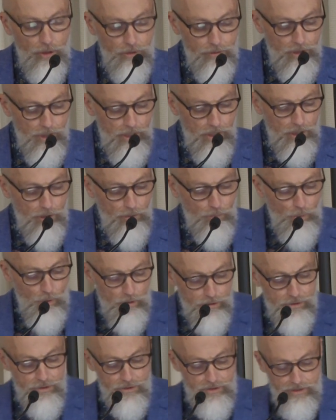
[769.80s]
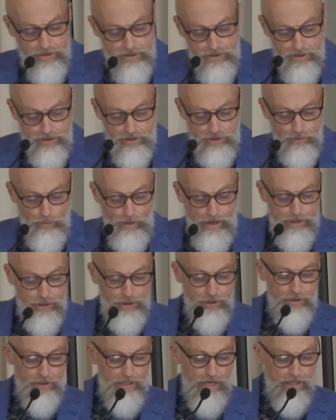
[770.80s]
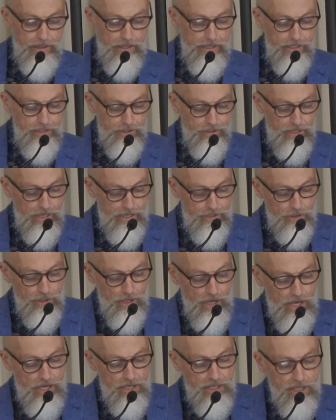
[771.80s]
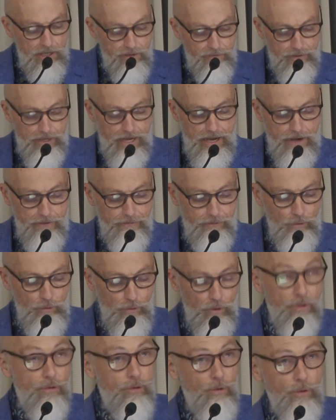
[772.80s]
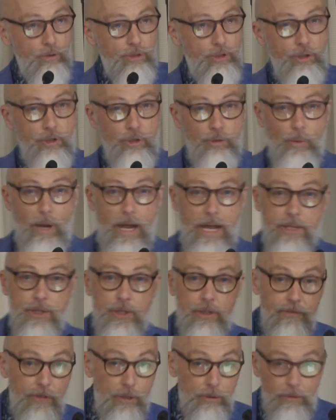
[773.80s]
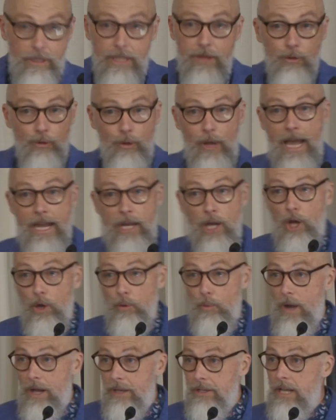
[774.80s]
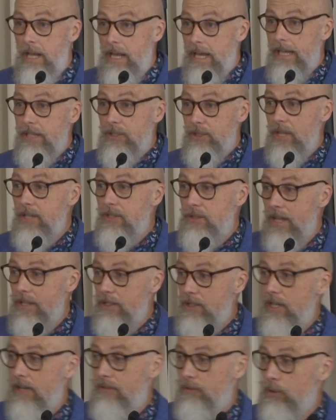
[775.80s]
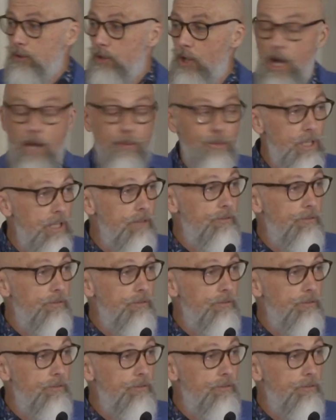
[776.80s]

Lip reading: God watches this situation and then he says, give careful thought to your ways. And if you read through Haggai 1, it says that several times.